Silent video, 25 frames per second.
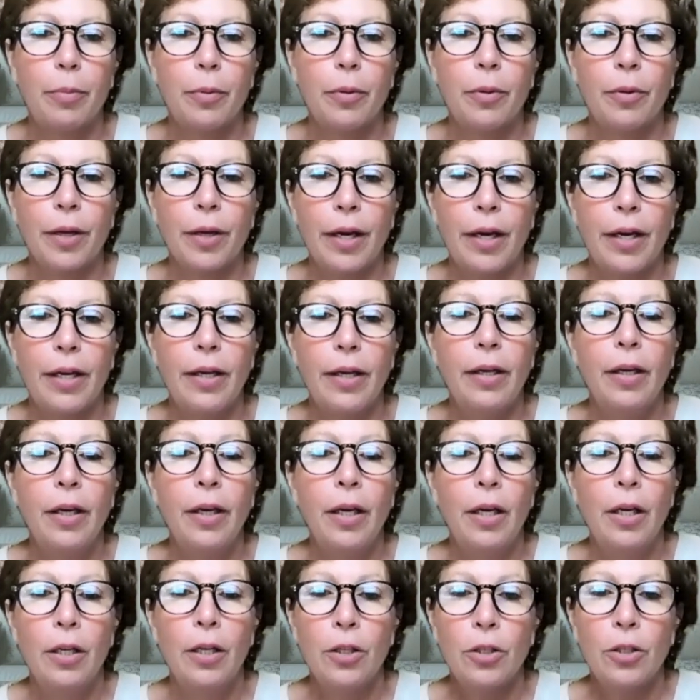Okay,
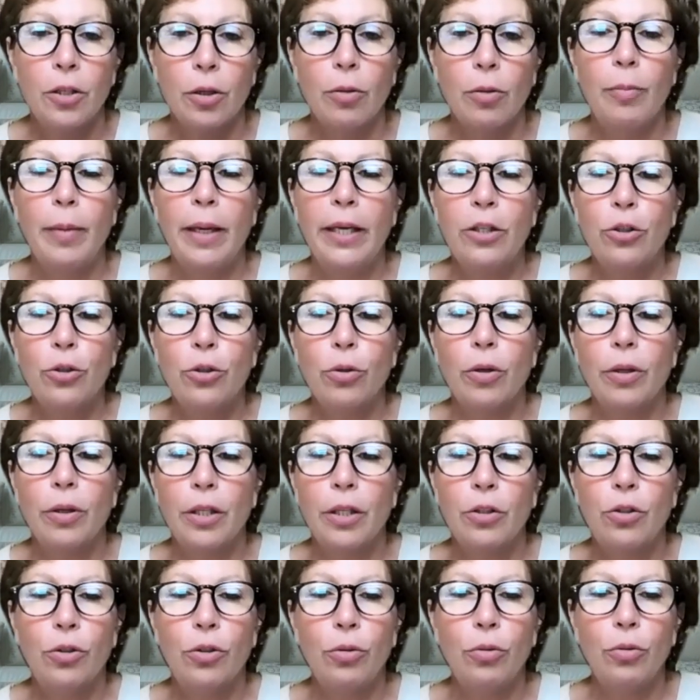so make sure
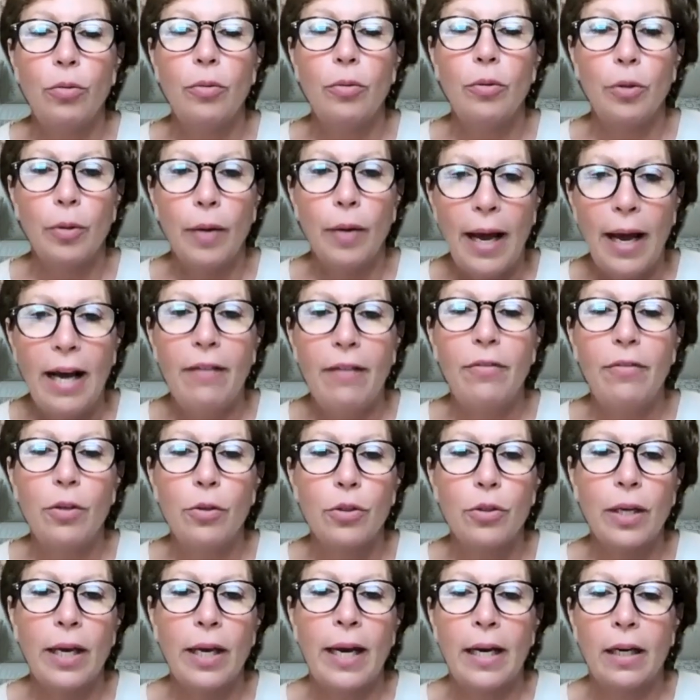that you have
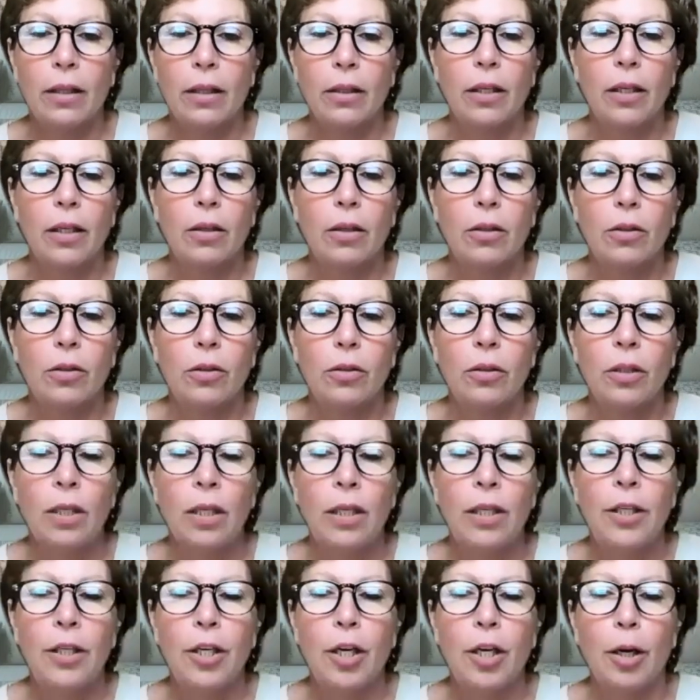those analytical
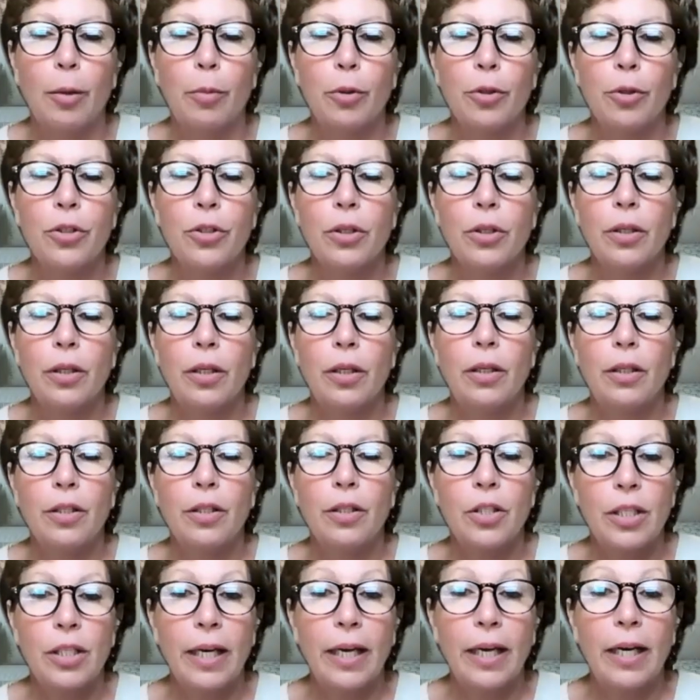numbers
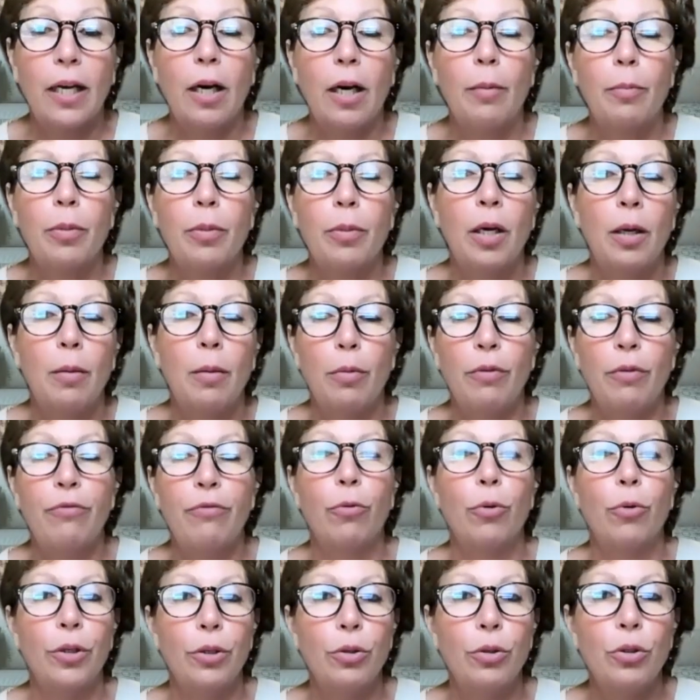set up
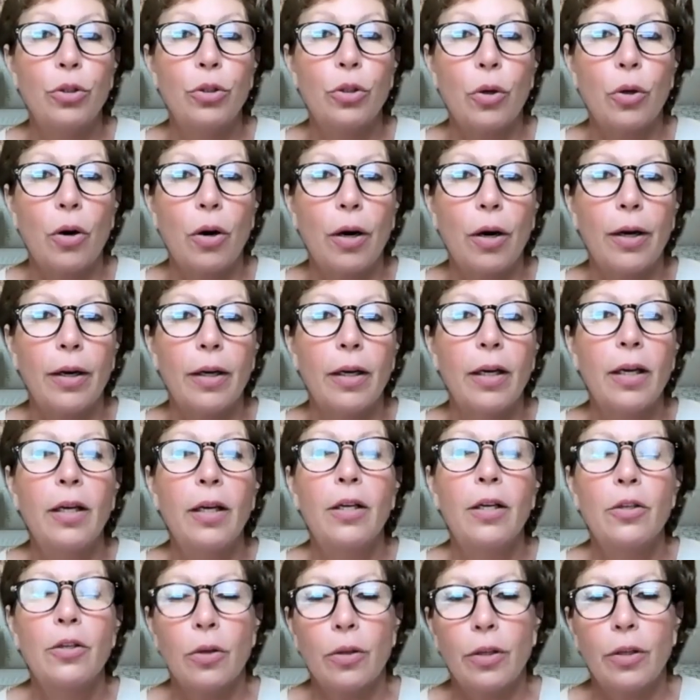before you start,
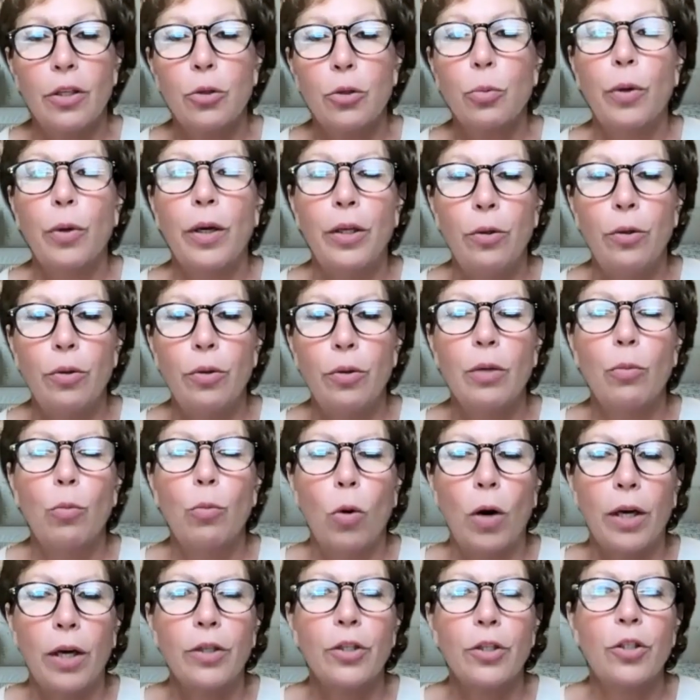so this way you can
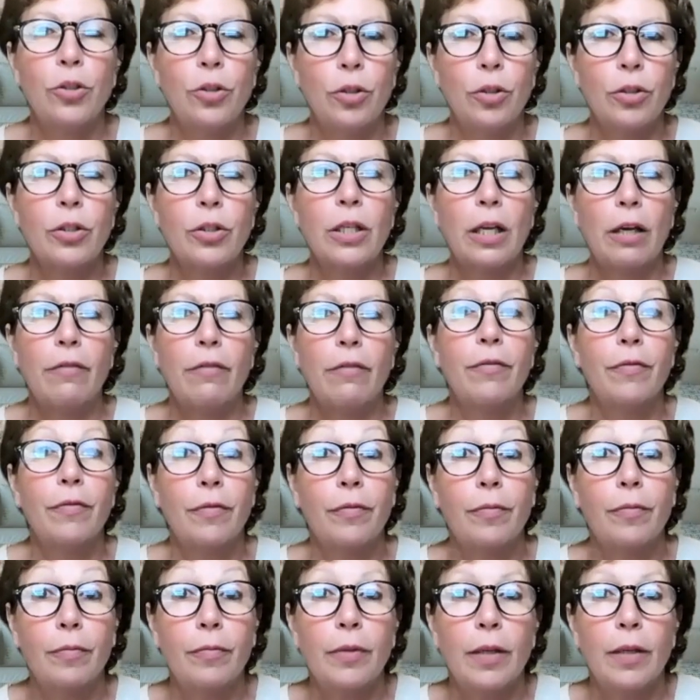watch yourself,
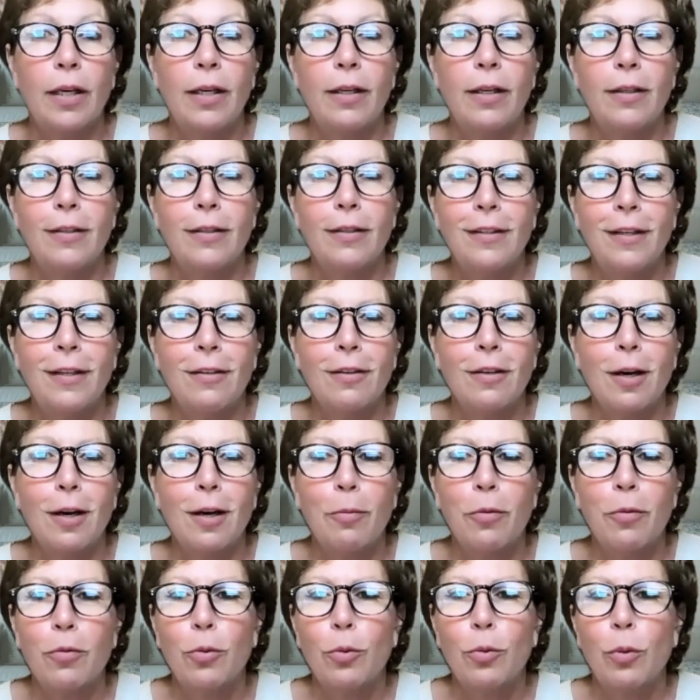come
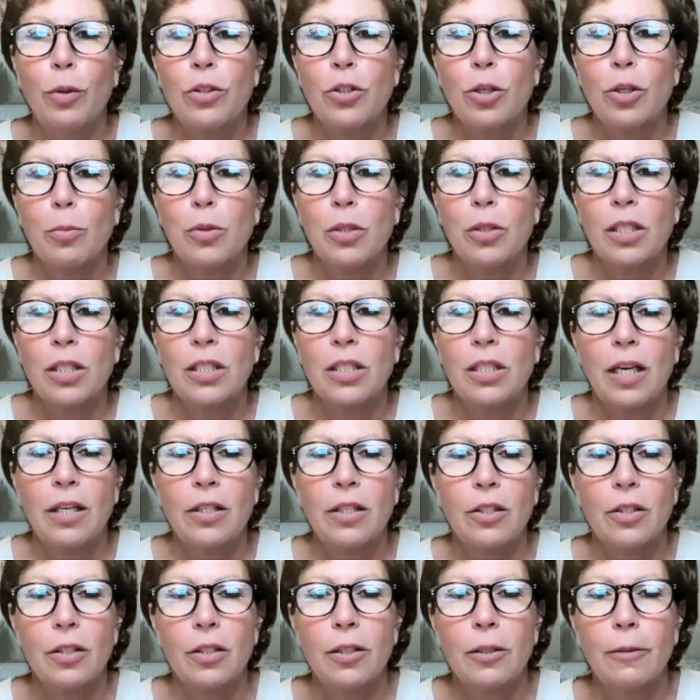through with some
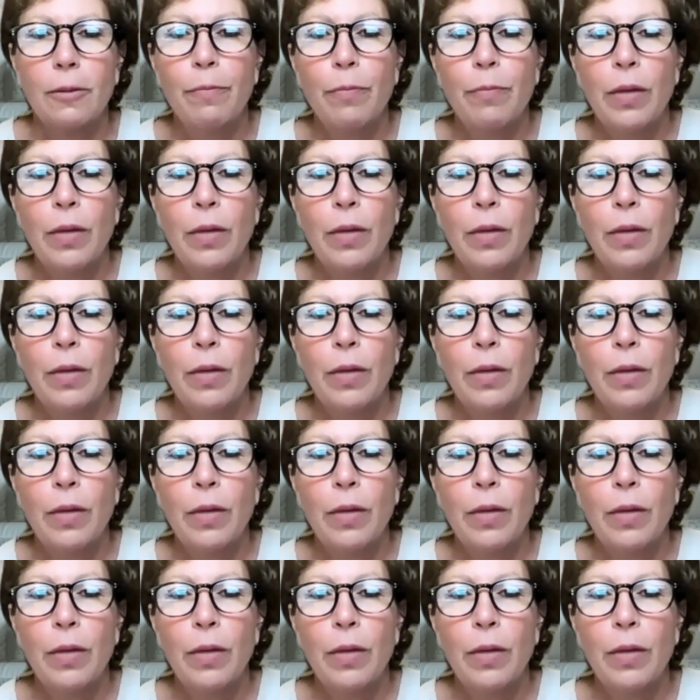successes.